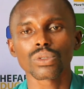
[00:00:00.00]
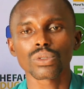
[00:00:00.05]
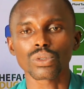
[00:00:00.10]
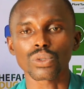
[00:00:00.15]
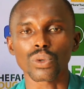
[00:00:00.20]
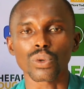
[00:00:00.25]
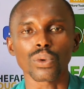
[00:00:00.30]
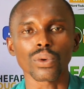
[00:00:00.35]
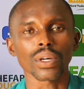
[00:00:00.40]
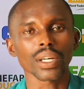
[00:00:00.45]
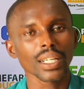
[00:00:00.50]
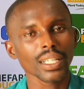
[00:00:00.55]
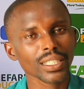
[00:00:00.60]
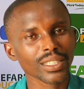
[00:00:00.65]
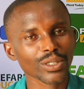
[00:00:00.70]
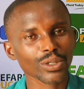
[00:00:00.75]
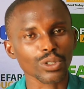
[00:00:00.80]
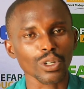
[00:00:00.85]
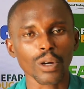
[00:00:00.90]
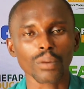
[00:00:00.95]
So
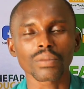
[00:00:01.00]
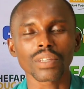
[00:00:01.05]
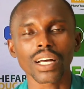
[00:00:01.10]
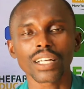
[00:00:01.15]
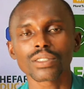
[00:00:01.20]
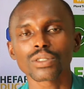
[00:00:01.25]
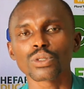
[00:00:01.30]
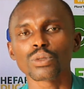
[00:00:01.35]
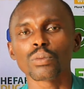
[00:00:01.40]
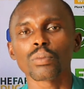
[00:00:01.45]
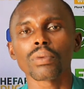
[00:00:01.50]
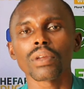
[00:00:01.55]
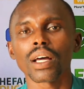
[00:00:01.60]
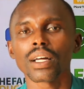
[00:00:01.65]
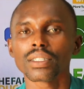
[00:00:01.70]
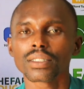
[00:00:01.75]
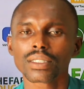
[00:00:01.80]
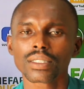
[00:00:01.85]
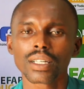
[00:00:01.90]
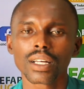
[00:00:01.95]
each crop that you
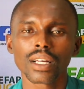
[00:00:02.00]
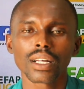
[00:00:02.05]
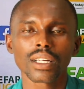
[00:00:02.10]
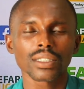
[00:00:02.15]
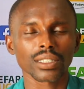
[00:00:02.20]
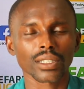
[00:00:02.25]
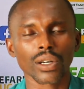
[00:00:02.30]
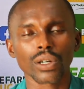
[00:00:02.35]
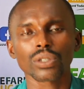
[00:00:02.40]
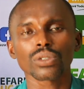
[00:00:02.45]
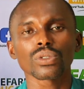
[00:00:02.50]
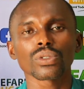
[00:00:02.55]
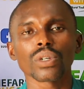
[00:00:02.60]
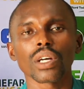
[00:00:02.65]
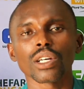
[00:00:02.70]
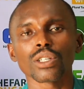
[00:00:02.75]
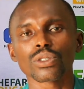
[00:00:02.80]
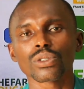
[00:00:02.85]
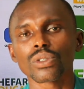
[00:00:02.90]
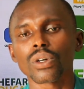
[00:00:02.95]
plant tells
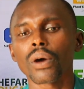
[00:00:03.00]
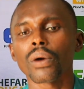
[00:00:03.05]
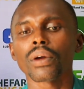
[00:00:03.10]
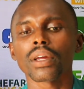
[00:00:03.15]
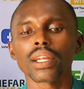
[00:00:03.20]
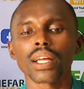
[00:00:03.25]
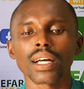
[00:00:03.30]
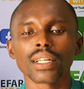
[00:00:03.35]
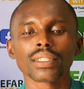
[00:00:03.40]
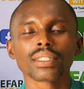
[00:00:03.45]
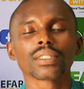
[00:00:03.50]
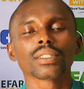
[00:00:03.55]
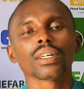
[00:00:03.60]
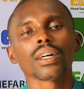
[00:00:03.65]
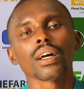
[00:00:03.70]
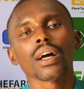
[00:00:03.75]
you a story that